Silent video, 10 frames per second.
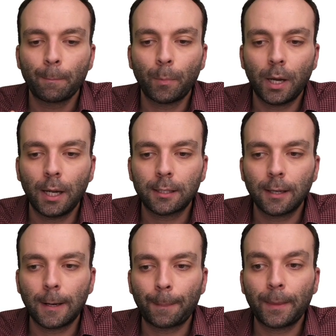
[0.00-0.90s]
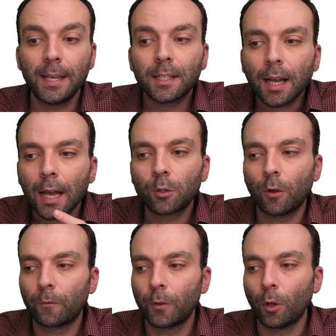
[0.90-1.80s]
But these kinds
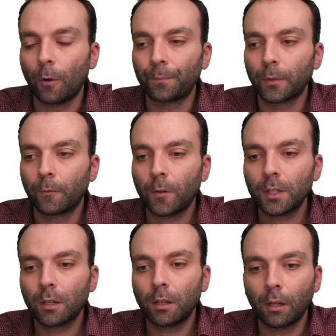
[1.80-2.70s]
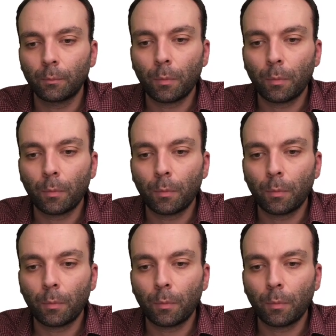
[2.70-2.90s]
of, physical